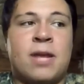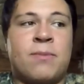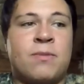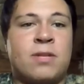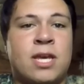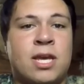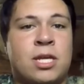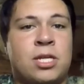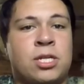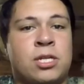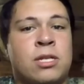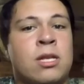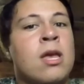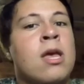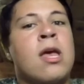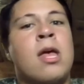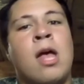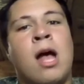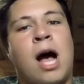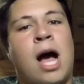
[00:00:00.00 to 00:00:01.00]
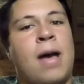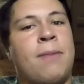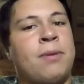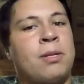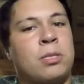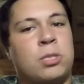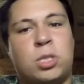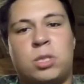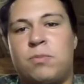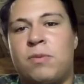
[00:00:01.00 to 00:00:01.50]
imitation. I
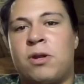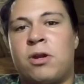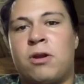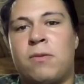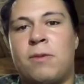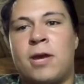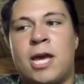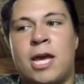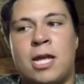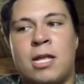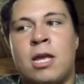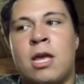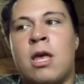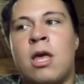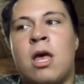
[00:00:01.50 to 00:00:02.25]
mean spinnerbait.